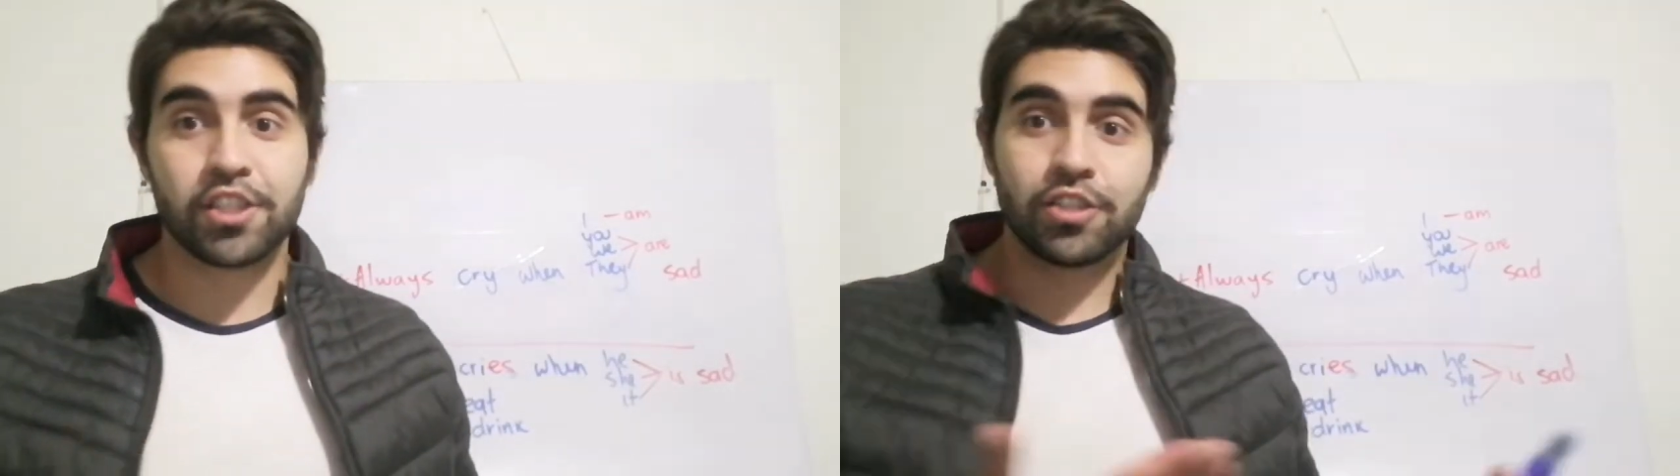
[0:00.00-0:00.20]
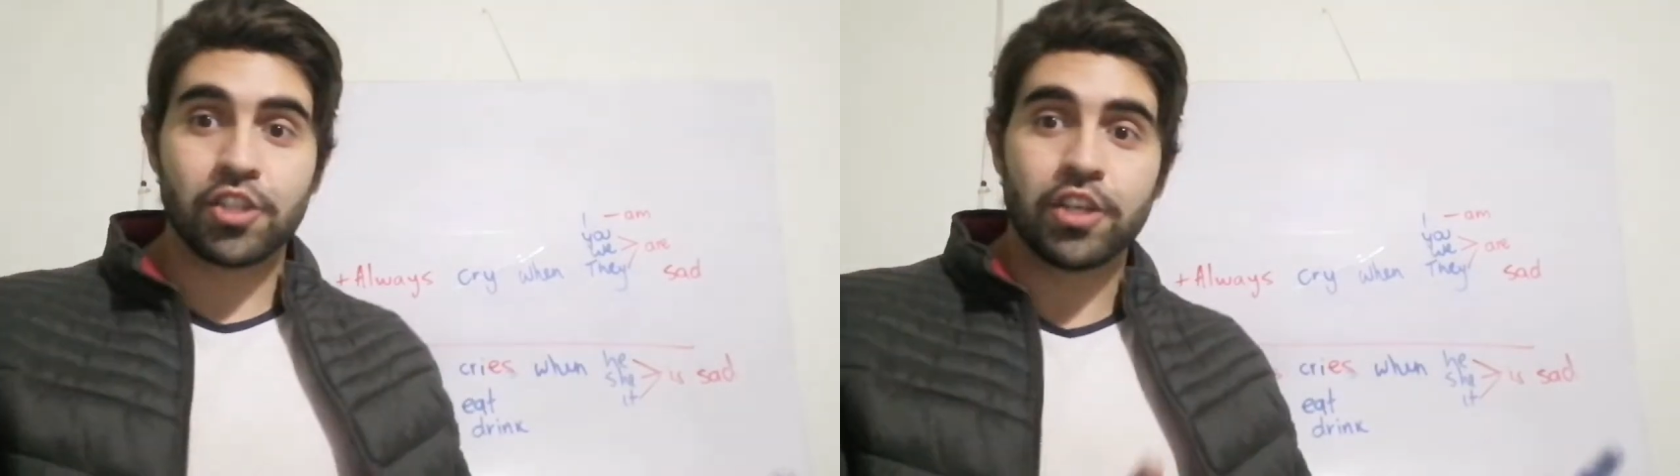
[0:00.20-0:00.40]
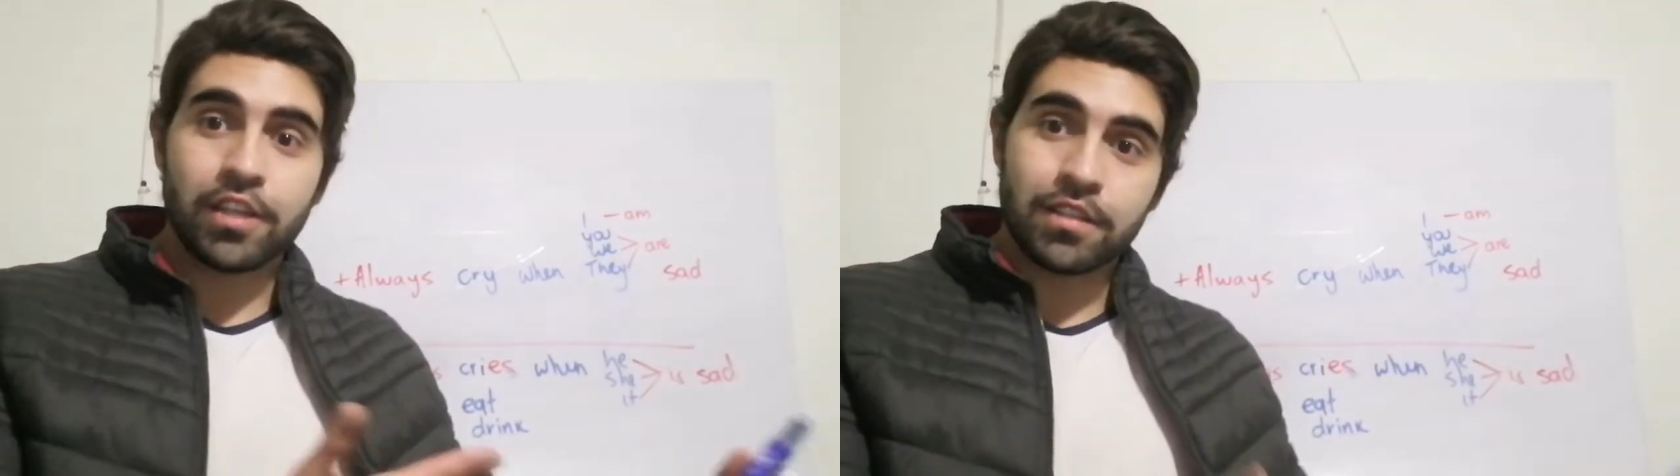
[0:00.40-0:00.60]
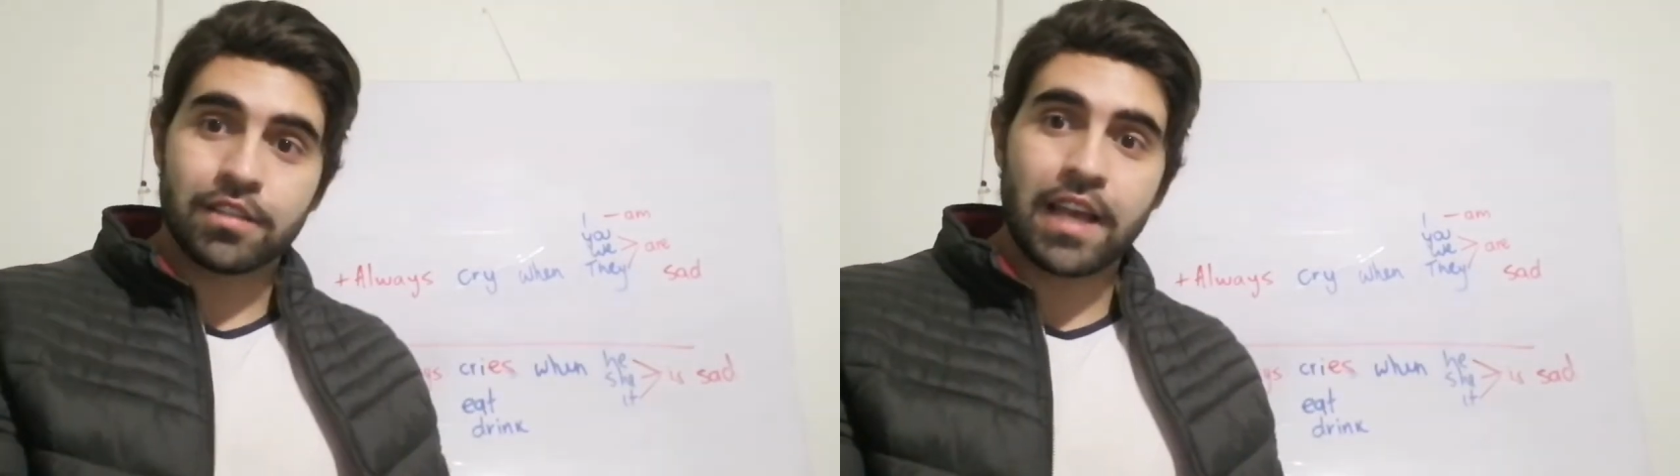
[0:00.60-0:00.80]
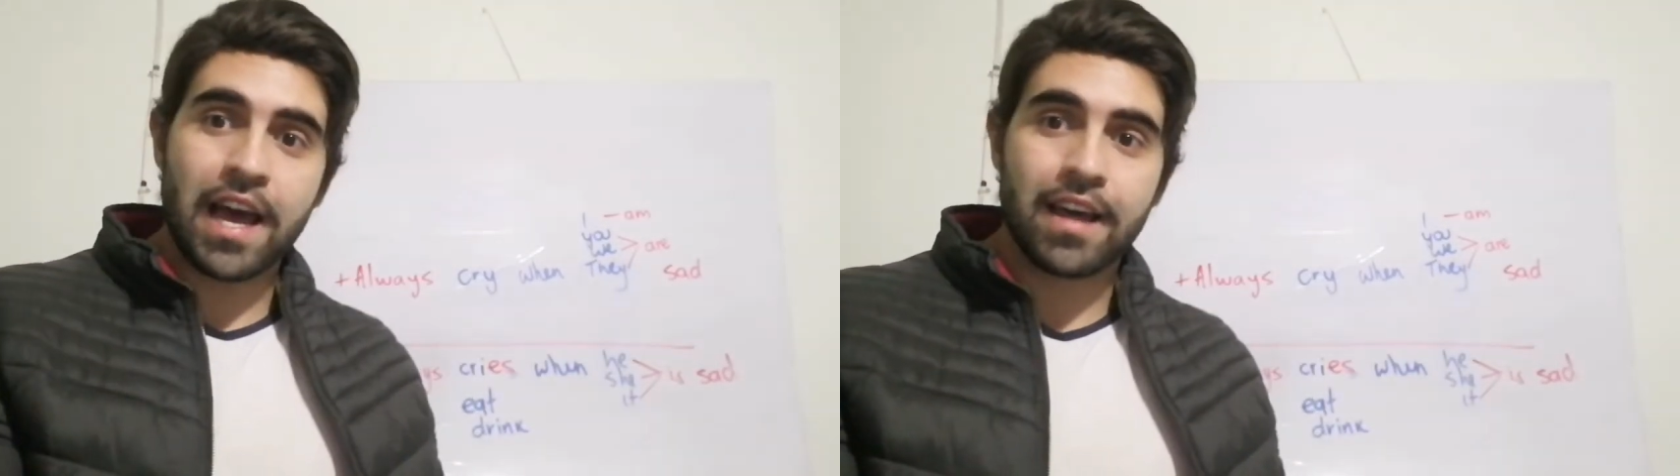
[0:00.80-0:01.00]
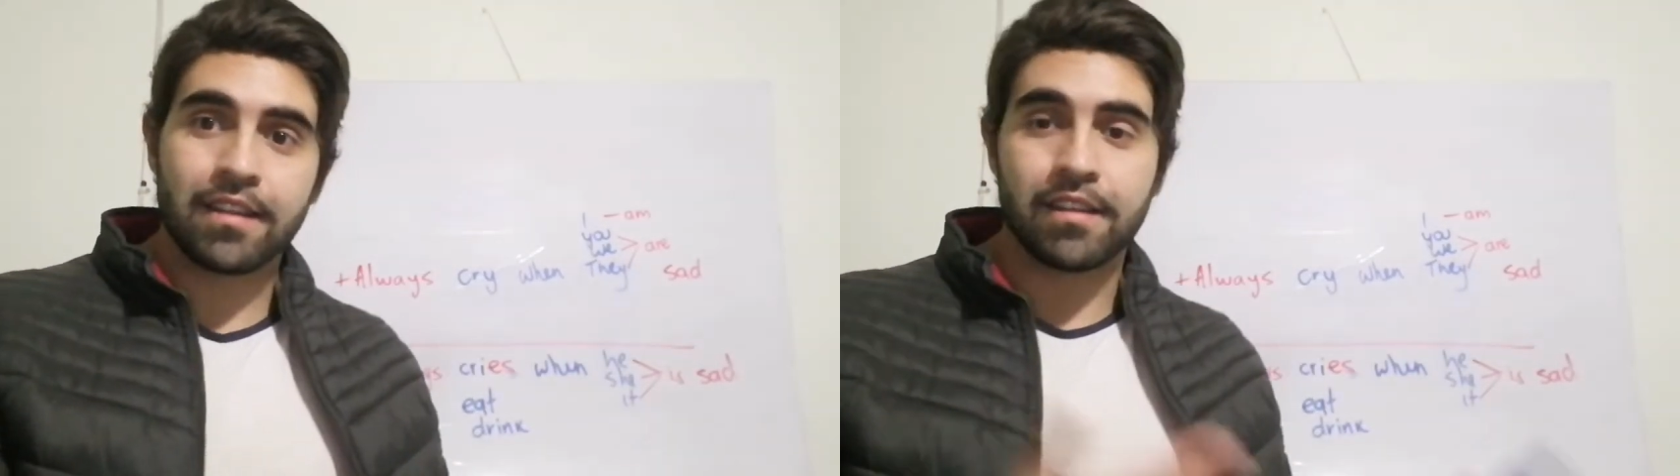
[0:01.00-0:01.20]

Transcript: she is sad,